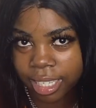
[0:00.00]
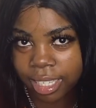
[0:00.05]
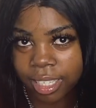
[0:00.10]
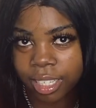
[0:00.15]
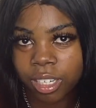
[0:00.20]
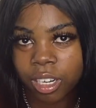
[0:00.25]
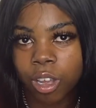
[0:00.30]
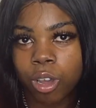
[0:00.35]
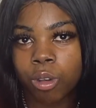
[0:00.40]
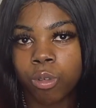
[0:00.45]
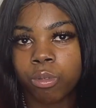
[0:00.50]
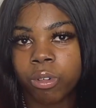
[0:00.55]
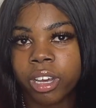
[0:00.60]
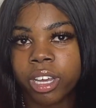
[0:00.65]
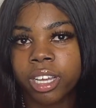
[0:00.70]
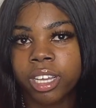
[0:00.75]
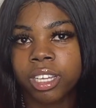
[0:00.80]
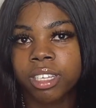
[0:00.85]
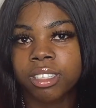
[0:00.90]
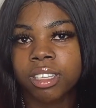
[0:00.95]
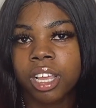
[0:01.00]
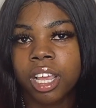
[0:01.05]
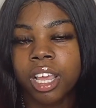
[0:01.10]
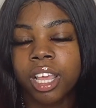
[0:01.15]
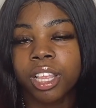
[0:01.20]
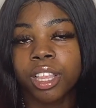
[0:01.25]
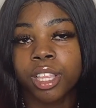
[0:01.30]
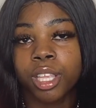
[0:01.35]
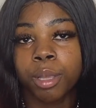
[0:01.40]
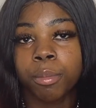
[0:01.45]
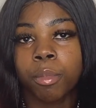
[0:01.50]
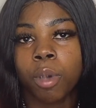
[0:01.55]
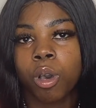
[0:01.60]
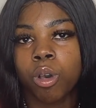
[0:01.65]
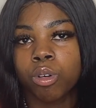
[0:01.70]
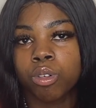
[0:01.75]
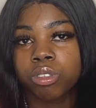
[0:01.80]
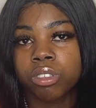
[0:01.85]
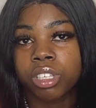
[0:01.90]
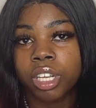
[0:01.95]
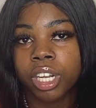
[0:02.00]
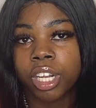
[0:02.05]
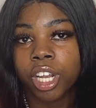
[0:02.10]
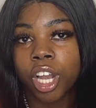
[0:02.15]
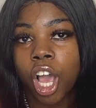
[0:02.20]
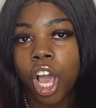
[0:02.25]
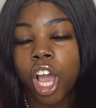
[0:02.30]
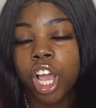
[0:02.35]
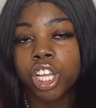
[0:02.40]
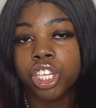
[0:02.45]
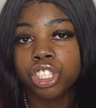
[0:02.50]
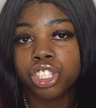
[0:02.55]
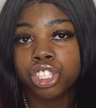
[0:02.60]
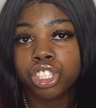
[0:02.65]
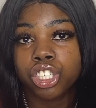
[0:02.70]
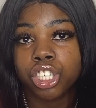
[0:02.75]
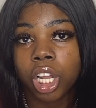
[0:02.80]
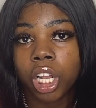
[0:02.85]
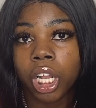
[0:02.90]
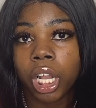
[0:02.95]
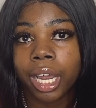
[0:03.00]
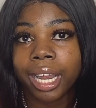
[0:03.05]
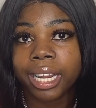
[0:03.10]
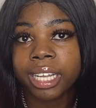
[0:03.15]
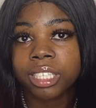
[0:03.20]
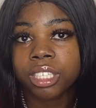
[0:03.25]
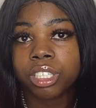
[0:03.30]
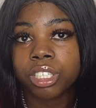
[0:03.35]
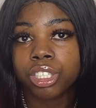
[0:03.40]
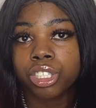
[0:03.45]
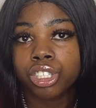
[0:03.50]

Zeno was the most nonchalant,